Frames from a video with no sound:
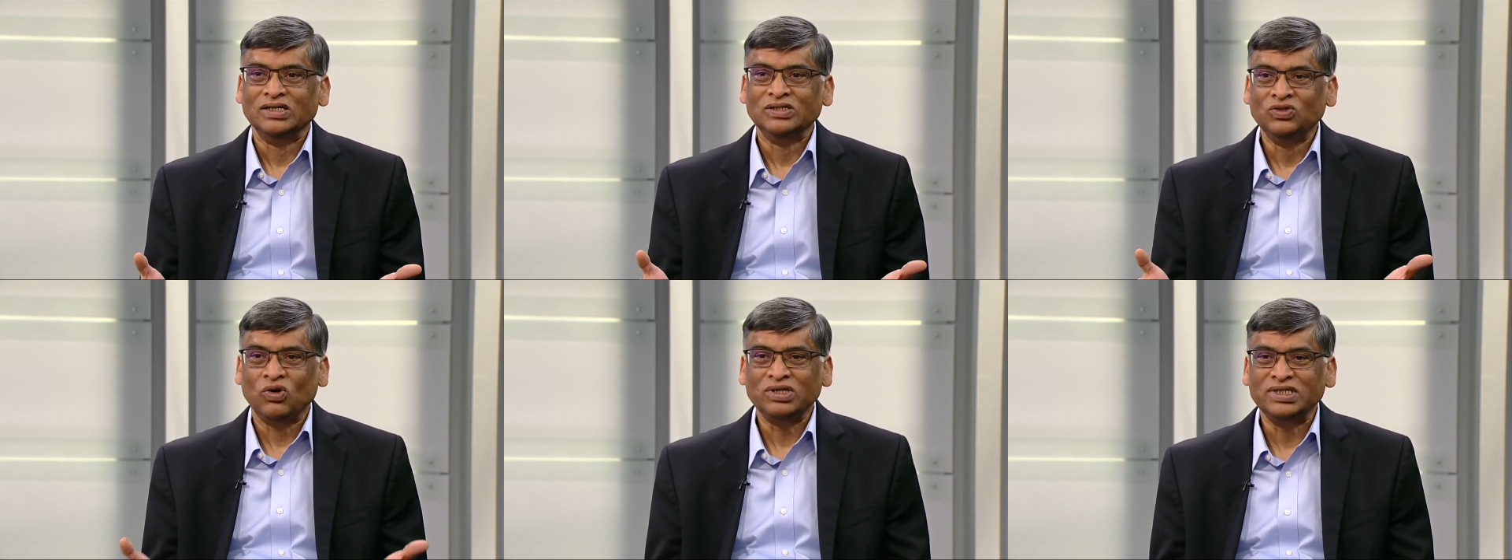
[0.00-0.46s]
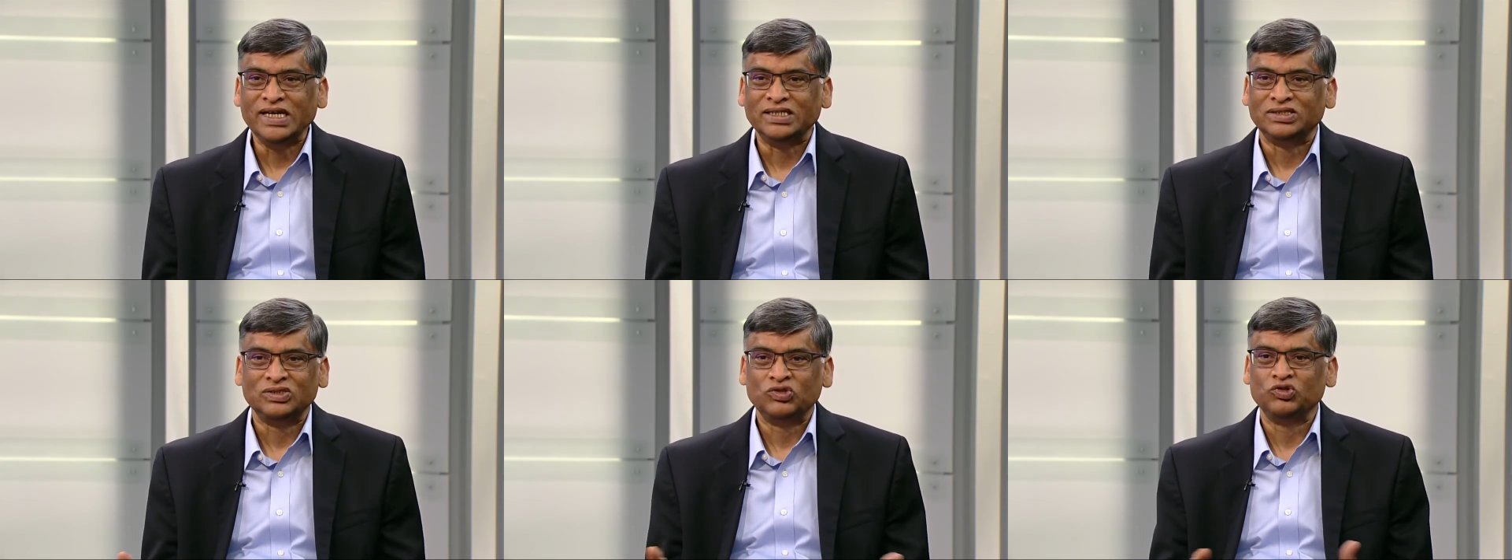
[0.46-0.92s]
No
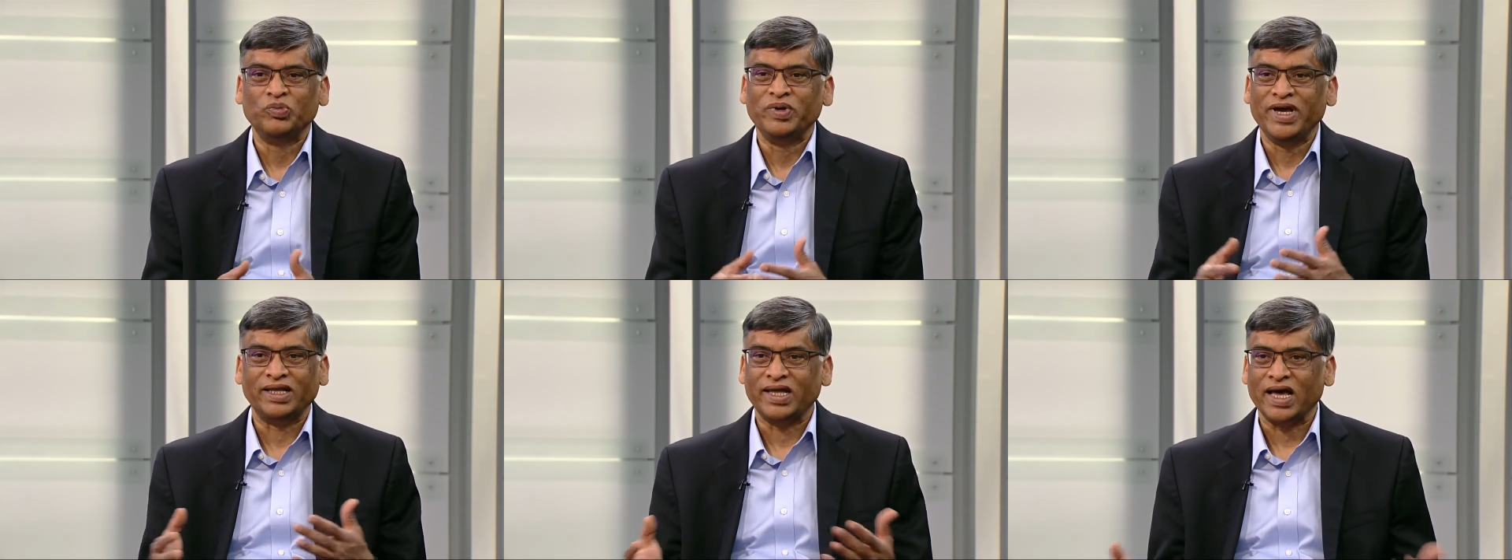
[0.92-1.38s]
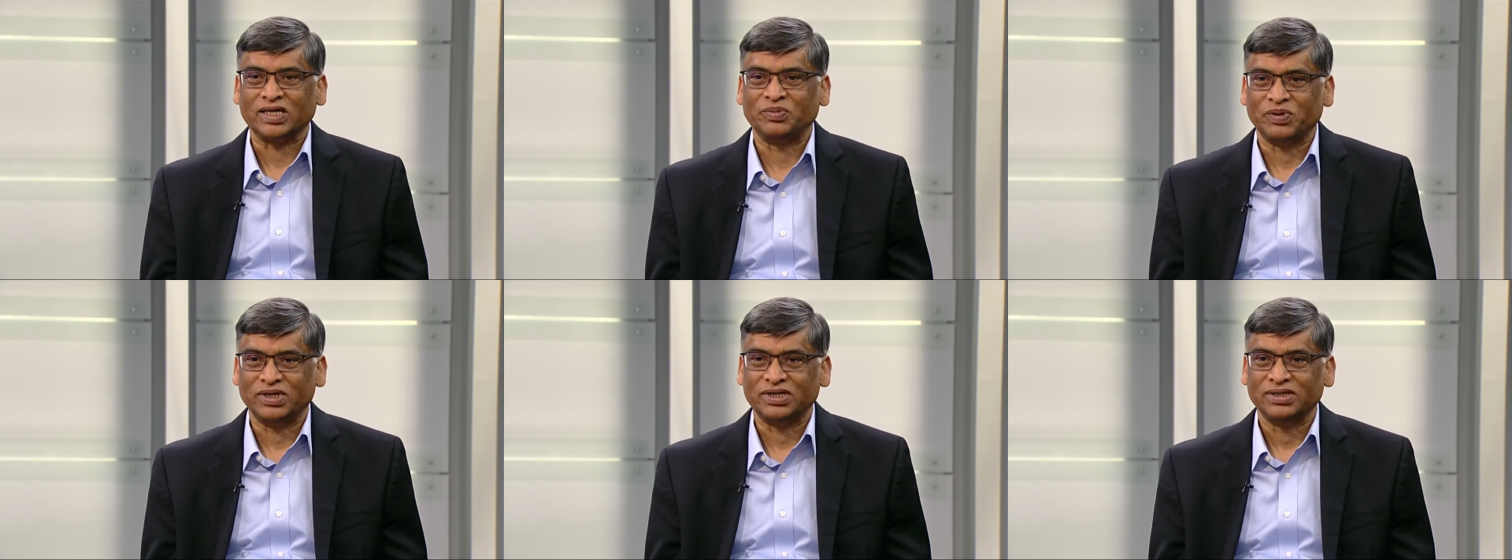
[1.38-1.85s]
need to be an
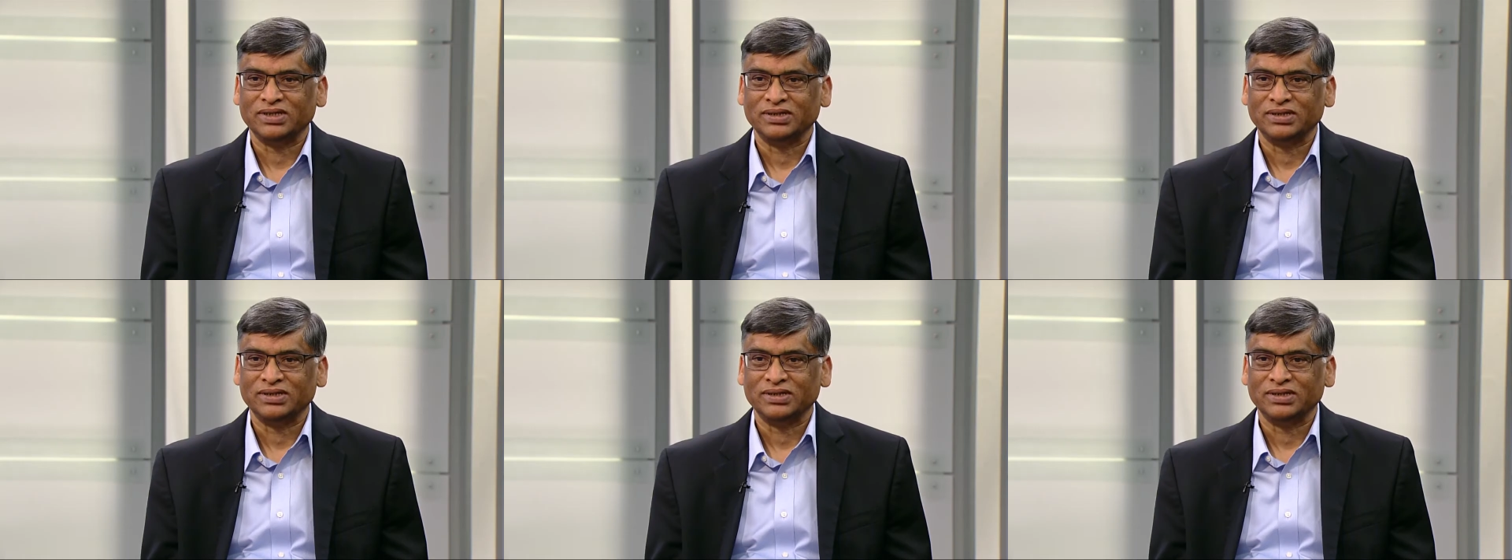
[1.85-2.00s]
expert.